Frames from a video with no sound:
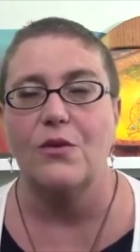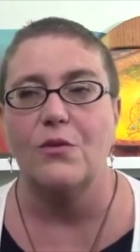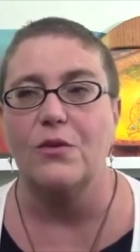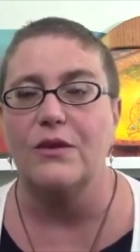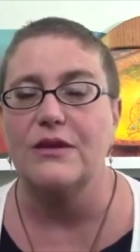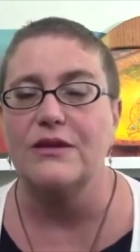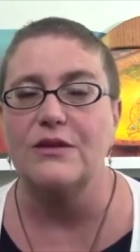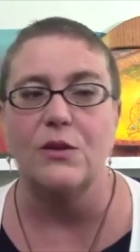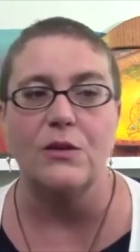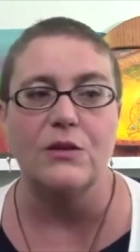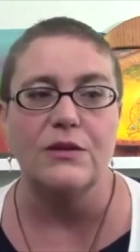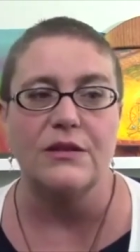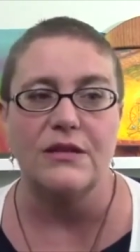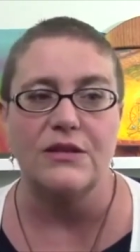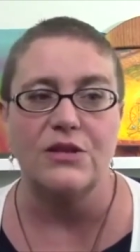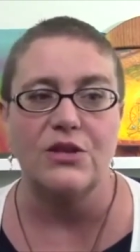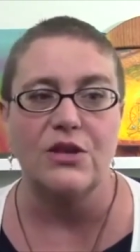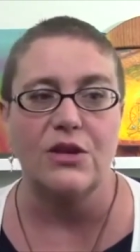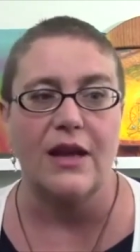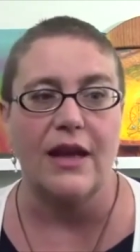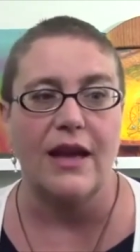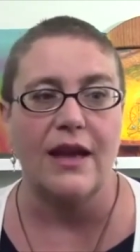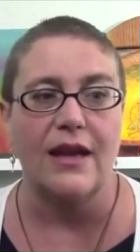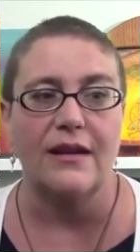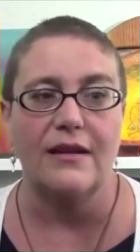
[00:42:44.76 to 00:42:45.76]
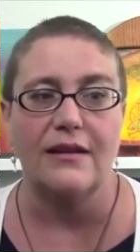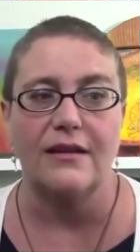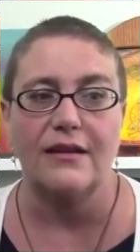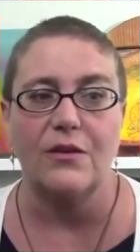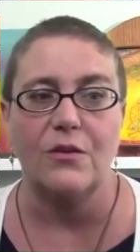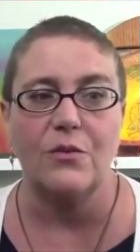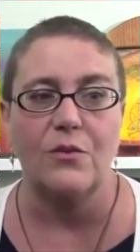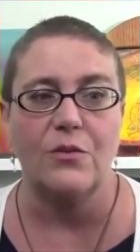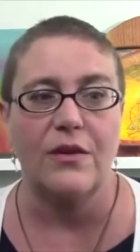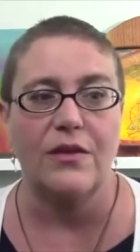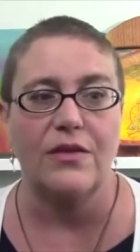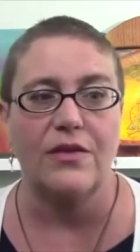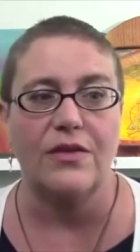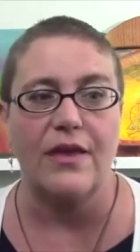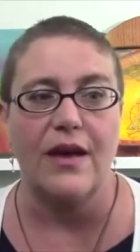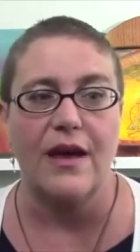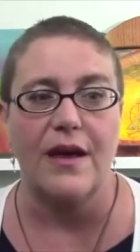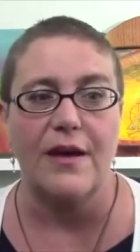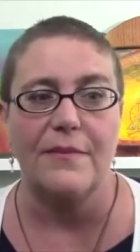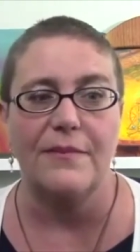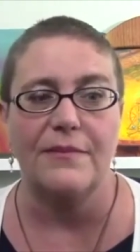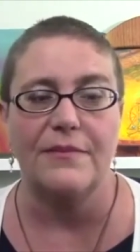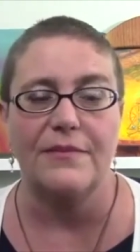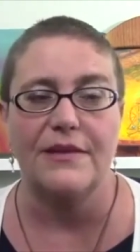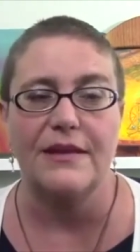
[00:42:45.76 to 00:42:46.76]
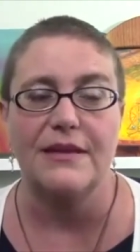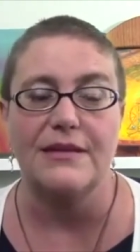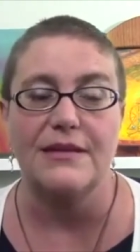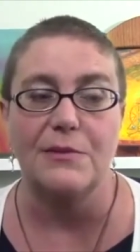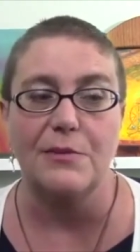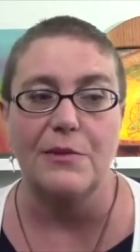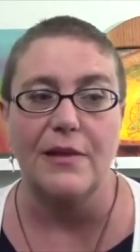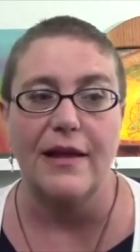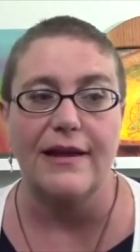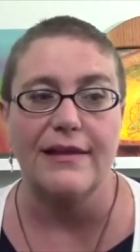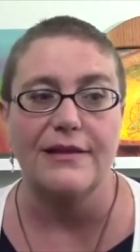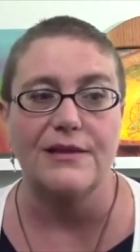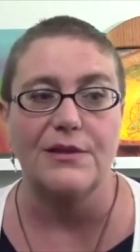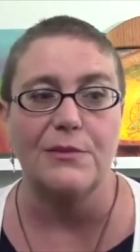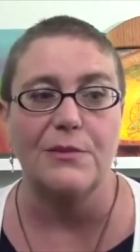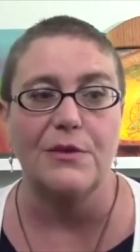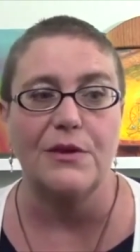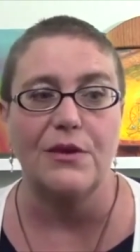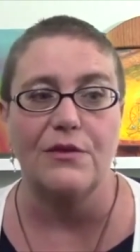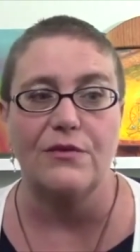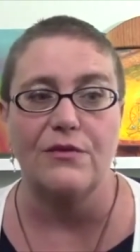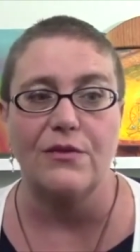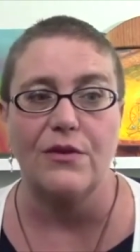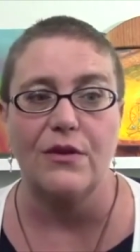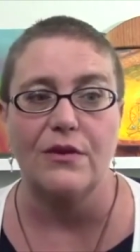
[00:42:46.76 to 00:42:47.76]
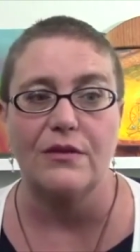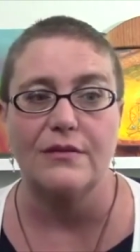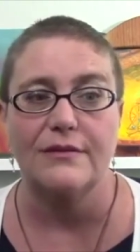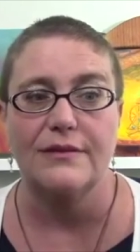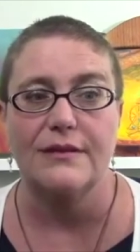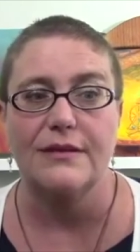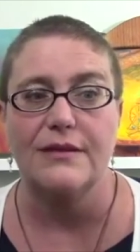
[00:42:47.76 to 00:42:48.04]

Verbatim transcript: results that you get with them. These supplies are beautiful.